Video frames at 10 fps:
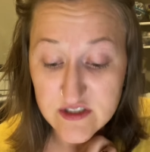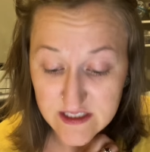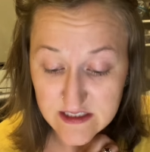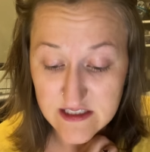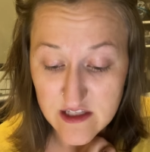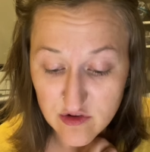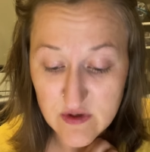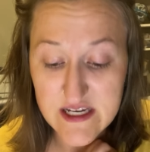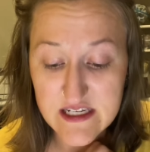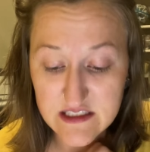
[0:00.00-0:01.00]

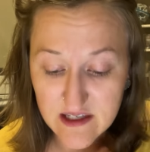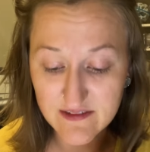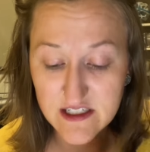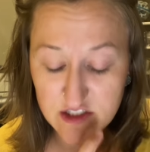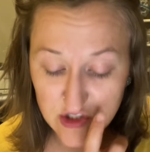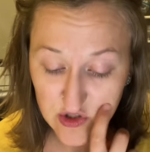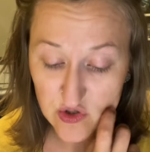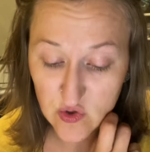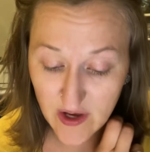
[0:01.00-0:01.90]
63, 72,